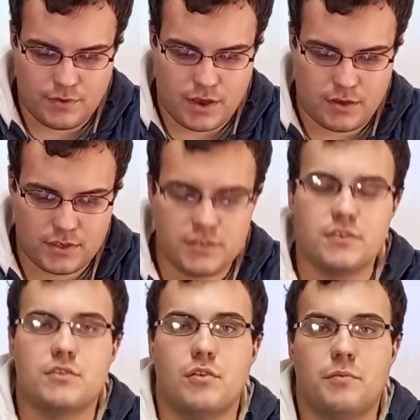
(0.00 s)
yeah, just the
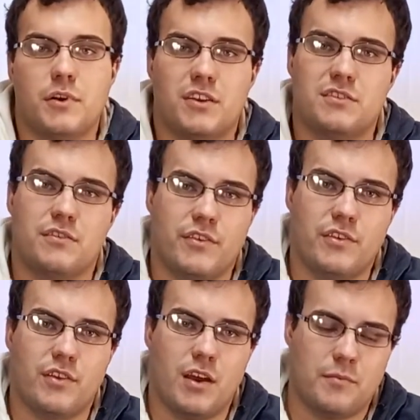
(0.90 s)
top one is a
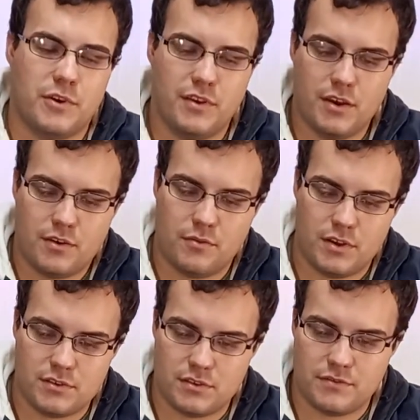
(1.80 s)
real camera, the other
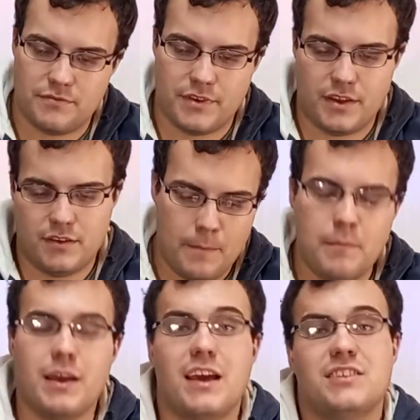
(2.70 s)
ones are fake,
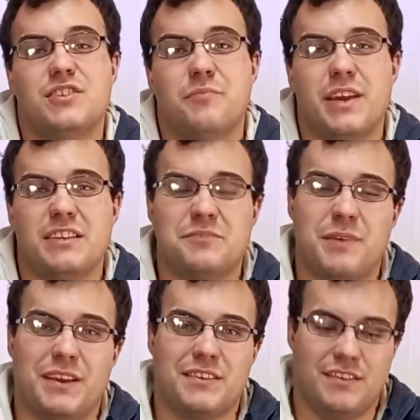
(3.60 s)
but that's to be
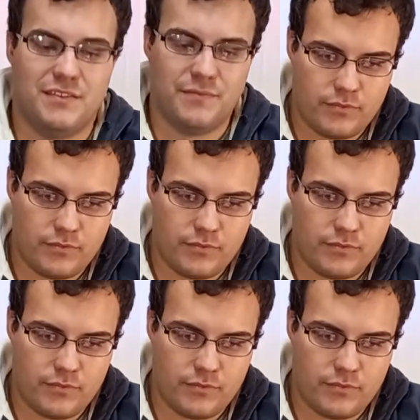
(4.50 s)
expected.